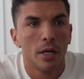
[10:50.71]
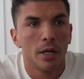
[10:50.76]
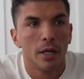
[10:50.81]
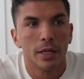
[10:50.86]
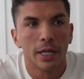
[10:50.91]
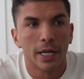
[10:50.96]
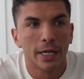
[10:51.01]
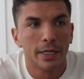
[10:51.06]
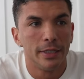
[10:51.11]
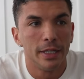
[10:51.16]

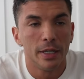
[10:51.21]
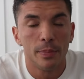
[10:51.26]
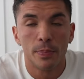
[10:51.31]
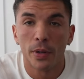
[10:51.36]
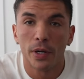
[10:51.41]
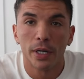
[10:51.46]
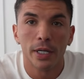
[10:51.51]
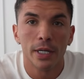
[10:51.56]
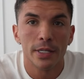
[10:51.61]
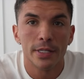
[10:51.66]
like
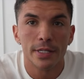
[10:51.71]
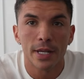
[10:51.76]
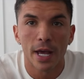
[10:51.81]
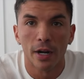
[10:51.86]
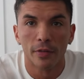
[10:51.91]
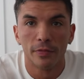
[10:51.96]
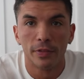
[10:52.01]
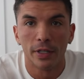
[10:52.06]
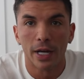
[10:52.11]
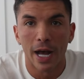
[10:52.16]
deeper
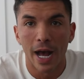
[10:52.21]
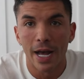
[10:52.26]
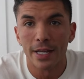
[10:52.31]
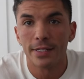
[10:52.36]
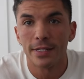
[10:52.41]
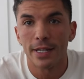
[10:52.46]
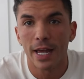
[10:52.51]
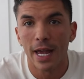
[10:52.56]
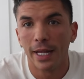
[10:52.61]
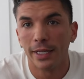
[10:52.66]
inside of the
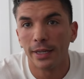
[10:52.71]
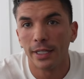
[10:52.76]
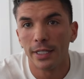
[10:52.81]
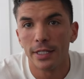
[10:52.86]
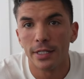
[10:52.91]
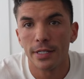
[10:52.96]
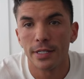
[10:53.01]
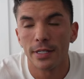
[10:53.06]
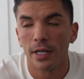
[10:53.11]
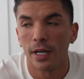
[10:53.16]
us
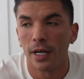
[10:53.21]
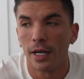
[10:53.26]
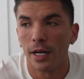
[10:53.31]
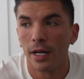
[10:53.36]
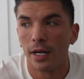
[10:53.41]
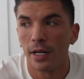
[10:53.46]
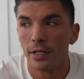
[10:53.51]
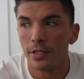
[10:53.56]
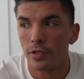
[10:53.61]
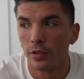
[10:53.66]
athletes.
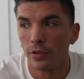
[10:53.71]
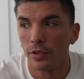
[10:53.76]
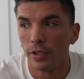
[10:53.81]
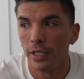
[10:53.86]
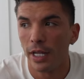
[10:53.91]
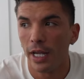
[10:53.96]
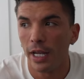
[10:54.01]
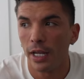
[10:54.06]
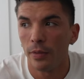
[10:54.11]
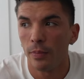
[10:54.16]
Uh, so
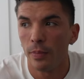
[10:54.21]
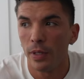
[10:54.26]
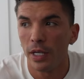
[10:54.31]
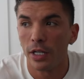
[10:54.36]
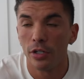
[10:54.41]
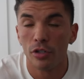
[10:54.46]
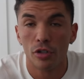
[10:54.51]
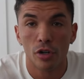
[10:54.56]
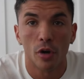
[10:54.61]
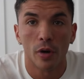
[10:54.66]
today, me
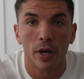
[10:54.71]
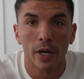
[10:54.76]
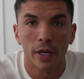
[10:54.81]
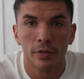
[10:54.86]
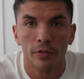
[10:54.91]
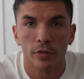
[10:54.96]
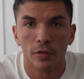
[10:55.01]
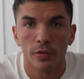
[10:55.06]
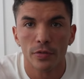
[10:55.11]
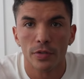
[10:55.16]
and Joe
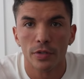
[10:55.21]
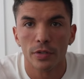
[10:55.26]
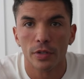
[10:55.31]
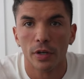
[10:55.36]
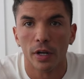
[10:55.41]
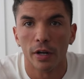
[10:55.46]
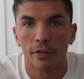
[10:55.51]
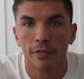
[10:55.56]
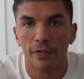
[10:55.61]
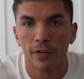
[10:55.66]
Andrews
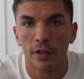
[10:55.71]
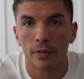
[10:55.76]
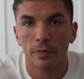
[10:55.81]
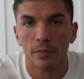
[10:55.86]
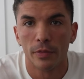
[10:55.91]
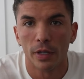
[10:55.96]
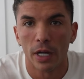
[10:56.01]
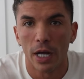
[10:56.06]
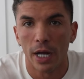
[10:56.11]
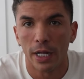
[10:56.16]
gonna
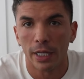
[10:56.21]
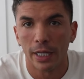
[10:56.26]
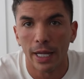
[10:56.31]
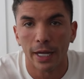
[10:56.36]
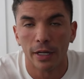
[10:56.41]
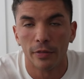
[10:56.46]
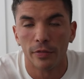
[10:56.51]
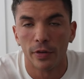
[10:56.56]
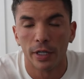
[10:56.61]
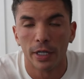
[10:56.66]
film a
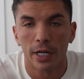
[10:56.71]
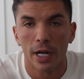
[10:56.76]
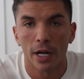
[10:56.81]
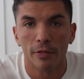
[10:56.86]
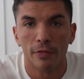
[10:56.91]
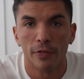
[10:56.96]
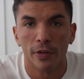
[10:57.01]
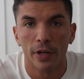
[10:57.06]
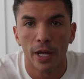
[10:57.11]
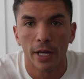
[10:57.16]
leg
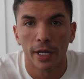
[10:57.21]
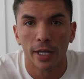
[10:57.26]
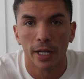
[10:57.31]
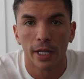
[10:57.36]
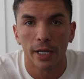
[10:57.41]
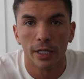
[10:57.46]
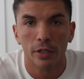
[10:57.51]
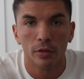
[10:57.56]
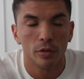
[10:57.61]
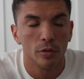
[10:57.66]
workout for Young L
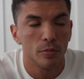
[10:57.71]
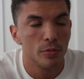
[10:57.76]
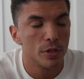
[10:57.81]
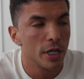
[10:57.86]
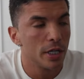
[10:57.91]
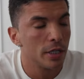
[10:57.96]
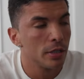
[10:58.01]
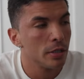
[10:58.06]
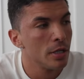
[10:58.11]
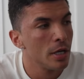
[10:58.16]
A YouTube
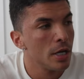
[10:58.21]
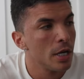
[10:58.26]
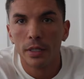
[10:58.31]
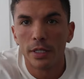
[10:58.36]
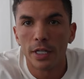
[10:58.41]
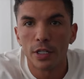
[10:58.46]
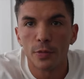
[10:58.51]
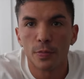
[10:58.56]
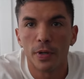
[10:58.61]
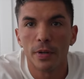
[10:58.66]
channel.
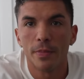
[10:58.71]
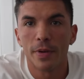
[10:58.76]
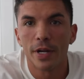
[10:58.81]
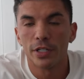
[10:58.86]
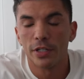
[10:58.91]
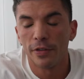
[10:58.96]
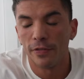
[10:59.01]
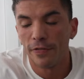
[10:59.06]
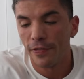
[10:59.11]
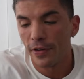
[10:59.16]
That's pretty
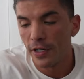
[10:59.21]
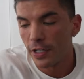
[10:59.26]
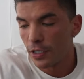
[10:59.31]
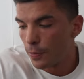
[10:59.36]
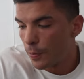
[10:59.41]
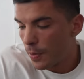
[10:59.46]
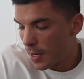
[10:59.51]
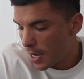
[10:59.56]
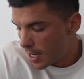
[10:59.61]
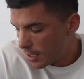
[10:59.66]
much the
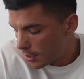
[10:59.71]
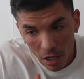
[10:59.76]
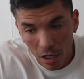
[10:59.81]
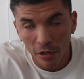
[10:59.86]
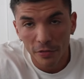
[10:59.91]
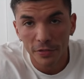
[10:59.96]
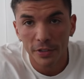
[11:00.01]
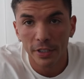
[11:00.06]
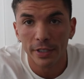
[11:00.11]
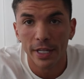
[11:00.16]
first part
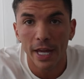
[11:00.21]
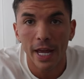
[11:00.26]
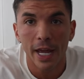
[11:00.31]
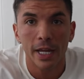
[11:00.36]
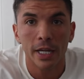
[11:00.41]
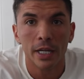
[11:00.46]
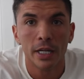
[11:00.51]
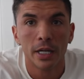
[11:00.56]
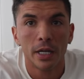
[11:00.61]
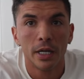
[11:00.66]
of the
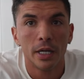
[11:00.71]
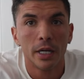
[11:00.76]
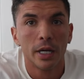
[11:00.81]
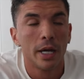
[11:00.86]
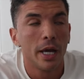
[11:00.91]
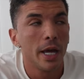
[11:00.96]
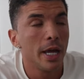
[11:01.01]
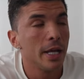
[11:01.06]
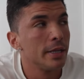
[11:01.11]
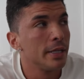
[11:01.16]
day.
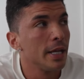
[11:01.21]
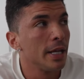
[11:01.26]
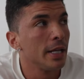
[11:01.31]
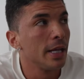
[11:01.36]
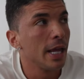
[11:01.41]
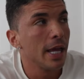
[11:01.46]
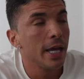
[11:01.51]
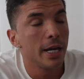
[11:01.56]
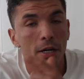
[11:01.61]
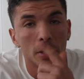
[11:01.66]
And
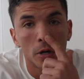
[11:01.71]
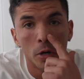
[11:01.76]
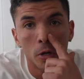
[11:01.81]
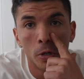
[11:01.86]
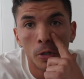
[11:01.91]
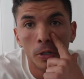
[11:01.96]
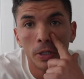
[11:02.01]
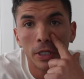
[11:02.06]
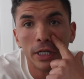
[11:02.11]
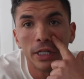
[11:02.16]
then later
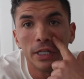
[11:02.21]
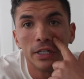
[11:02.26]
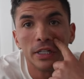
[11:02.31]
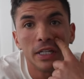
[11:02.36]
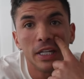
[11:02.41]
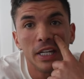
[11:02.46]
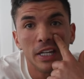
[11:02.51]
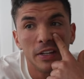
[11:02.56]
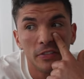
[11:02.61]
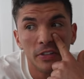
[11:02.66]
on in the
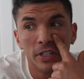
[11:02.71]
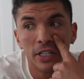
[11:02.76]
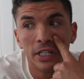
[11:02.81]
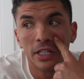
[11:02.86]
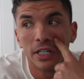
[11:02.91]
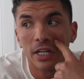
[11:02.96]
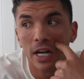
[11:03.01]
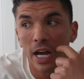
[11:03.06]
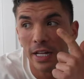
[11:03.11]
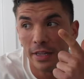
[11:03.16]

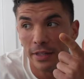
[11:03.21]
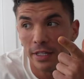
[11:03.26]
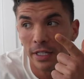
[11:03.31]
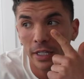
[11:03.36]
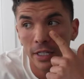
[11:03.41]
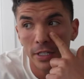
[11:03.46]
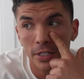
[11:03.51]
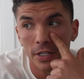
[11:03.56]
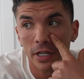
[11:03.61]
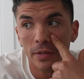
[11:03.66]
evening, I
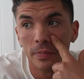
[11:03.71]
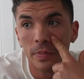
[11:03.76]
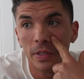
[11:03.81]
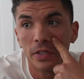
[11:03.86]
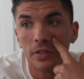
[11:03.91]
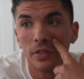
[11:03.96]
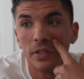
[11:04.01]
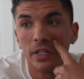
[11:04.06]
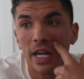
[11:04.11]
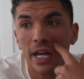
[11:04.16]
think it's gonna be
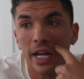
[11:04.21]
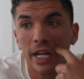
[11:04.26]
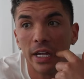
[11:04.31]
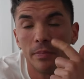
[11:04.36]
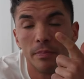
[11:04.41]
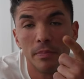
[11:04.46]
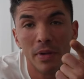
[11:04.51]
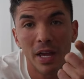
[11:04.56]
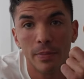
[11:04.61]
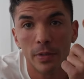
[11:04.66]
today,
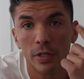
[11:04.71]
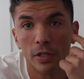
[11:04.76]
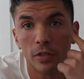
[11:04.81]
maybe